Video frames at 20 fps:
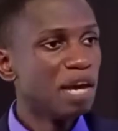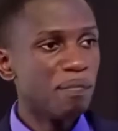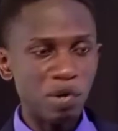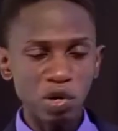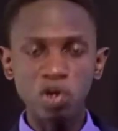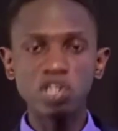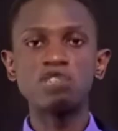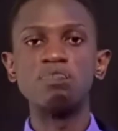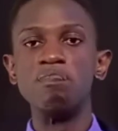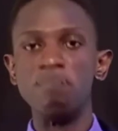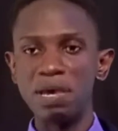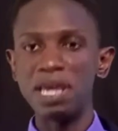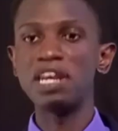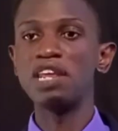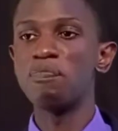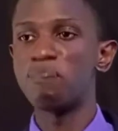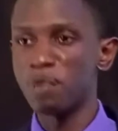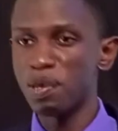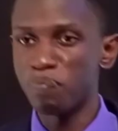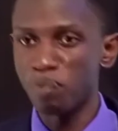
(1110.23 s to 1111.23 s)
because
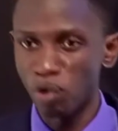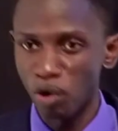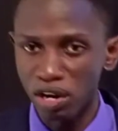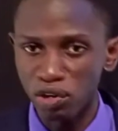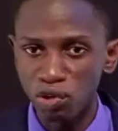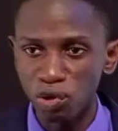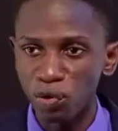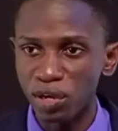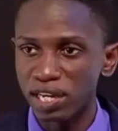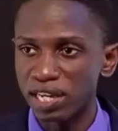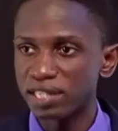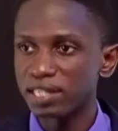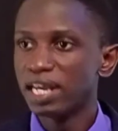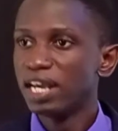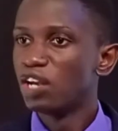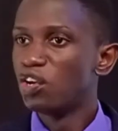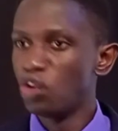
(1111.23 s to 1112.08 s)
many people are doing it.